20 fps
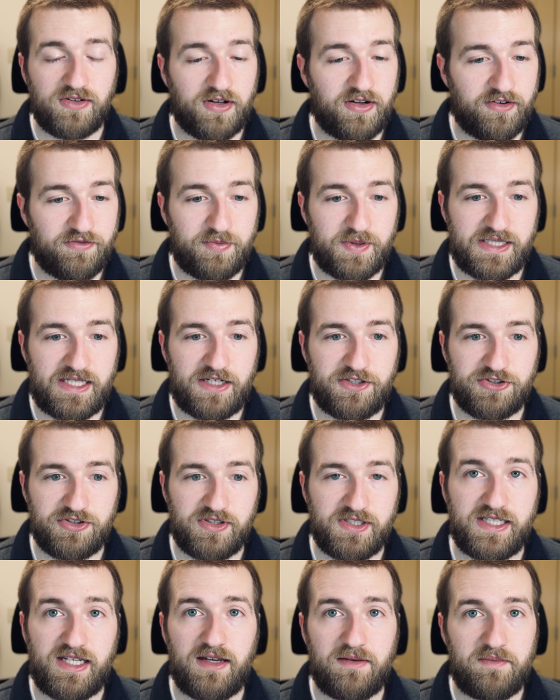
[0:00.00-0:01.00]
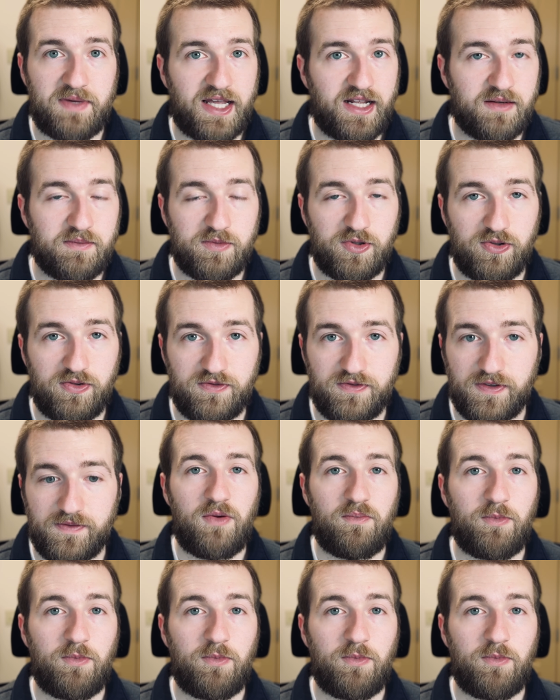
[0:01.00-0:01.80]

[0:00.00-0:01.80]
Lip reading: could have potentially made a move.